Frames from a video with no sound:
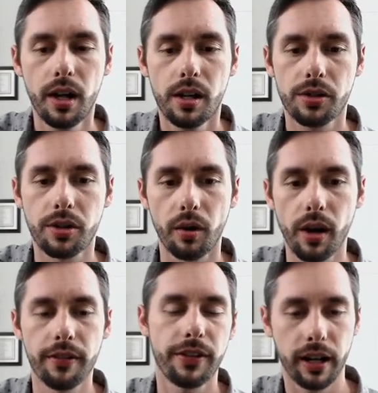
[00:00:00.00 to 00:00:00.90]
So
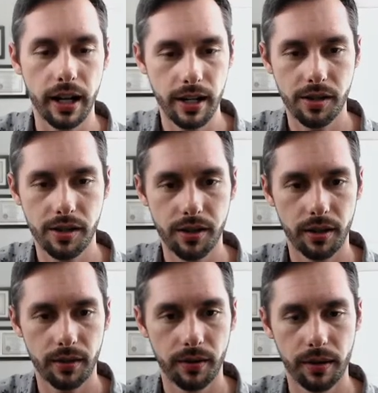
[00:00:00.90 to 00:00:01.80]
if there is,
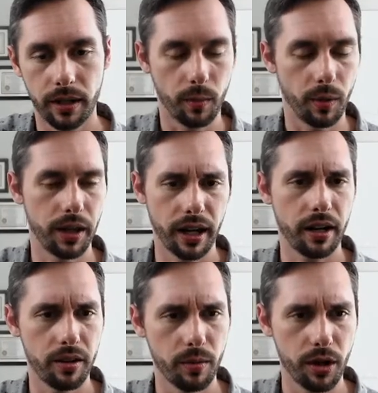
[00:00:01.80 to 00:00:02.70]
the one thing I
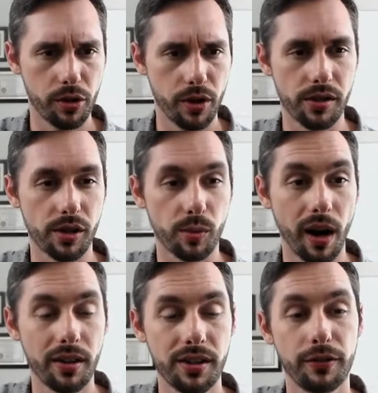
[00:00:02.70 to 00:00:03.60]
do want to address as
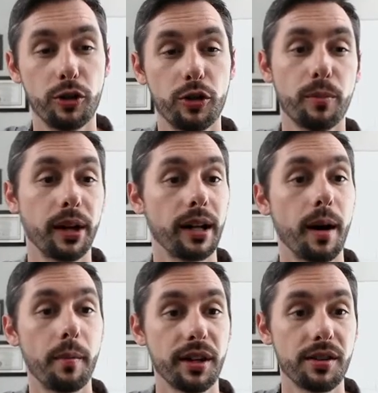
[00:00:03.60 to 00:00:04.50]
well is if you do bring
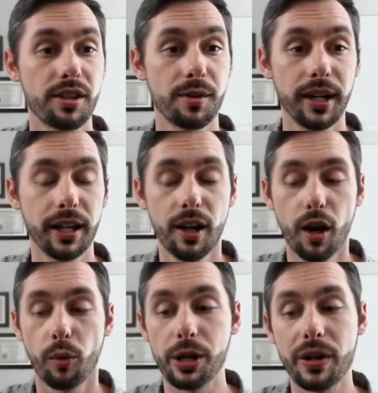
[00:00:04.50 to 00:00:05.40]
up things to me
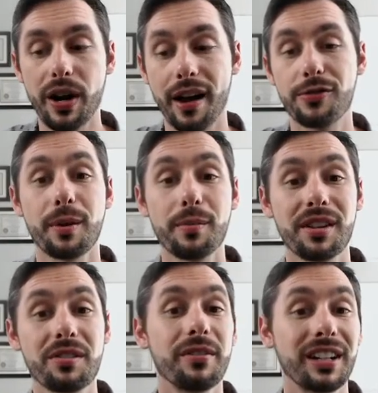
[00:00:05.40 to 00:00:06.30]
where you have some sense of a